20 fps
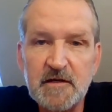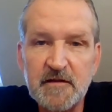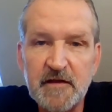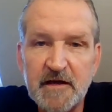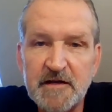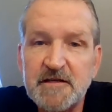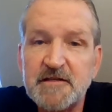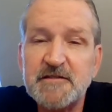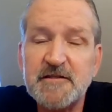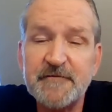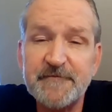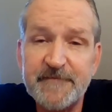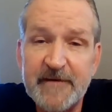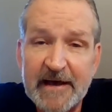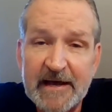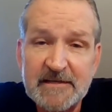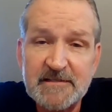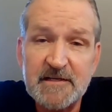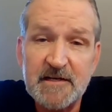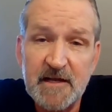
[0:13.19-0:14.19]
That is the
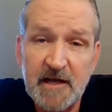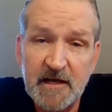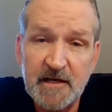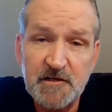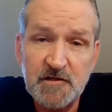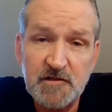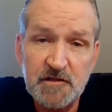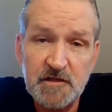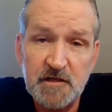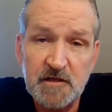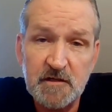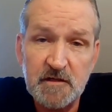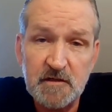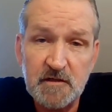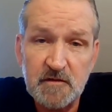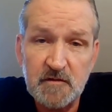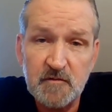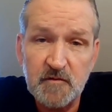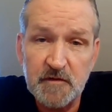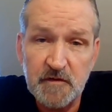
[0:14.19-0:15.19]

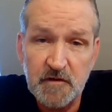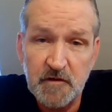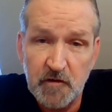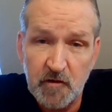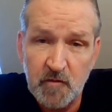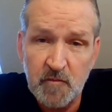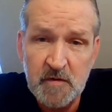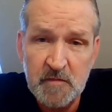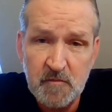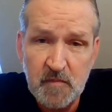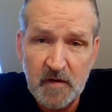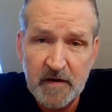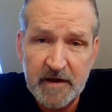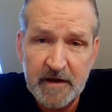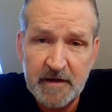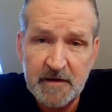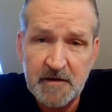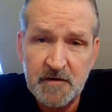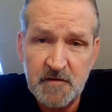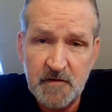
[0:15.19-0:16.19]
fascination with the human
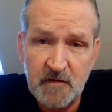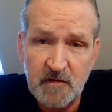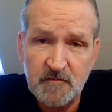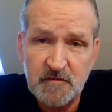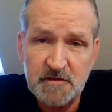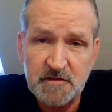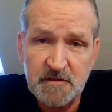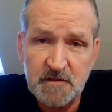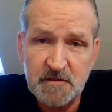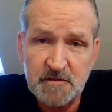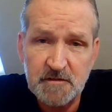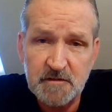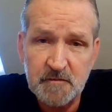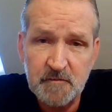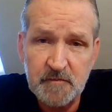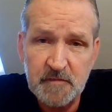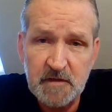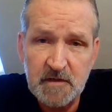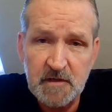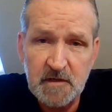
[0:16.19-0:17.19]
brain and nervous
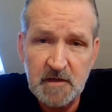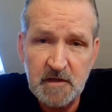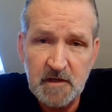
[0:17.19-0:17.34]
system